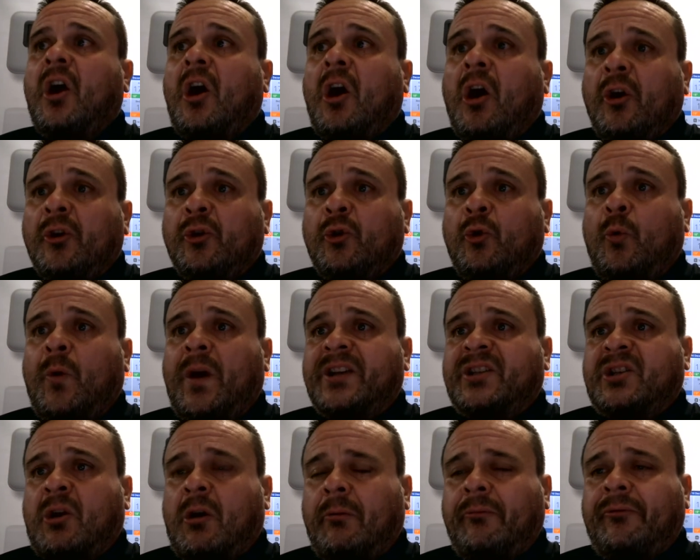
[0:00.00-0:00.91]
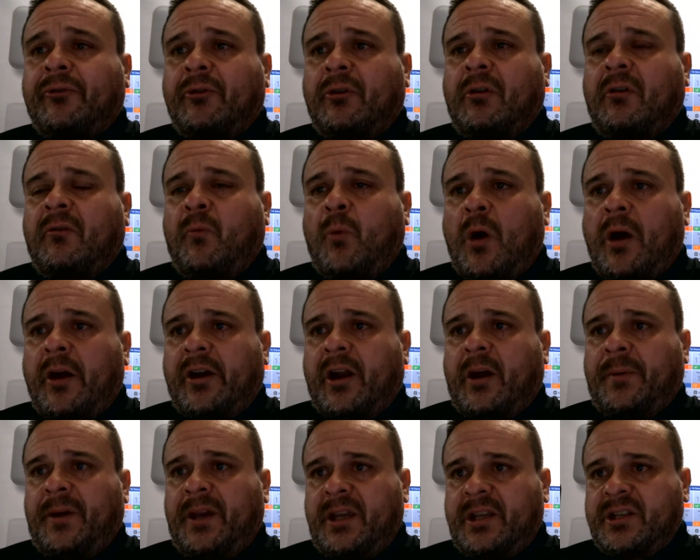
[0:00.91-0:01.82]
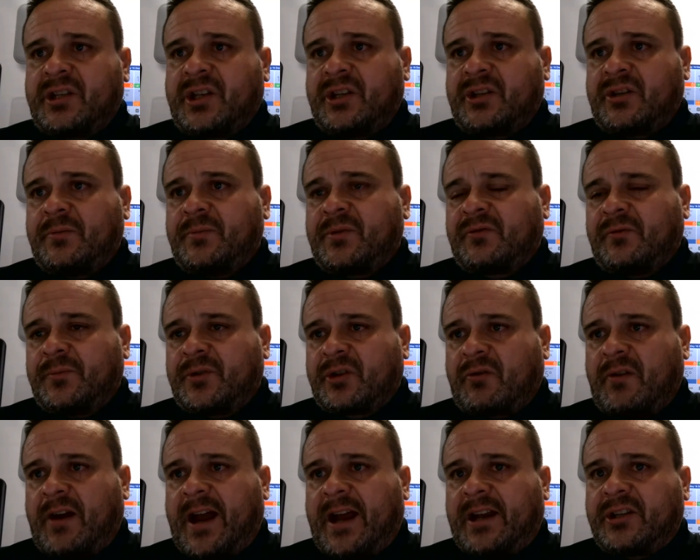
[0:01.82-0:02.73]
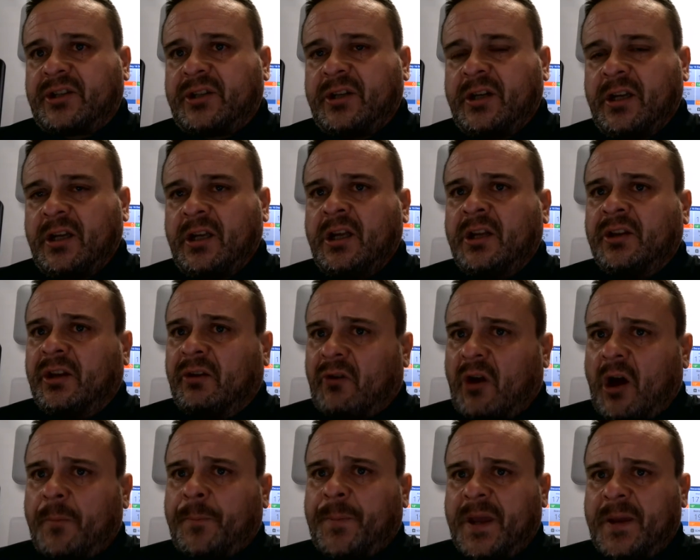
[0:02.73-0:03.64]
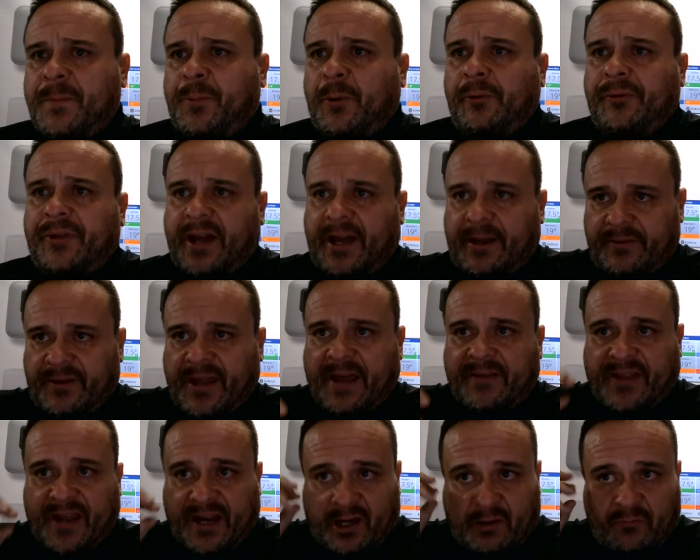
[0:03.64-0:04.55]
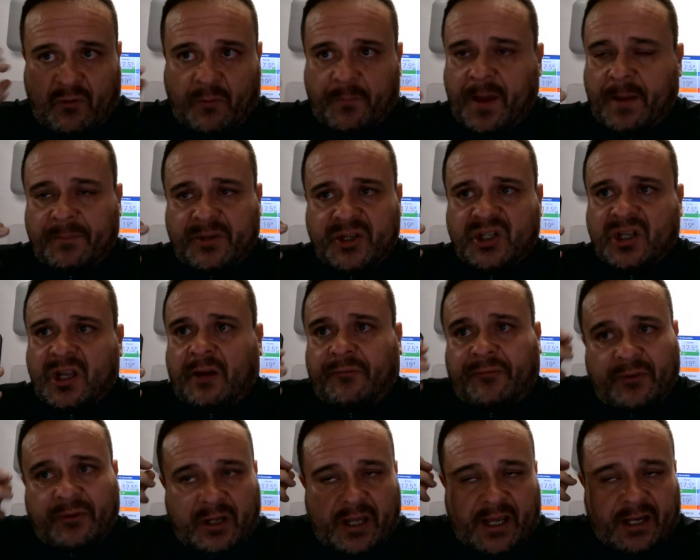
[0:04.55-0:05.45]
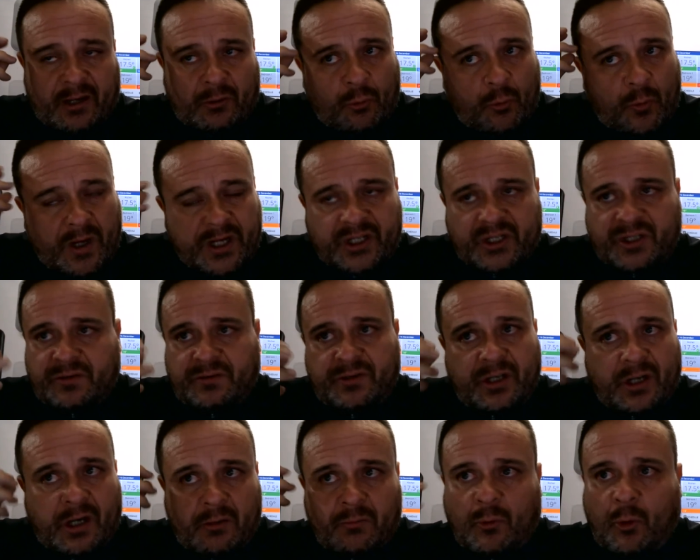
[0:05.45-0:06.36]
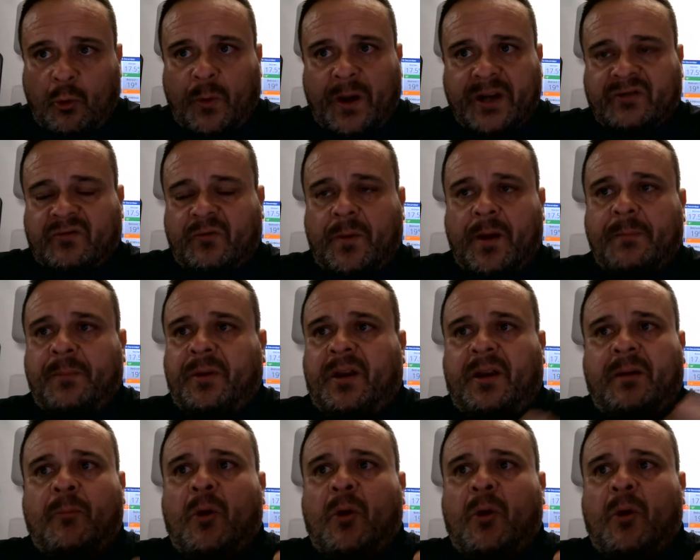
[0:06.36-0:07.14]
aren't always confident of wiring up heating systems from scratch there are people that, that that can remember stuff and, and always you know always remember it.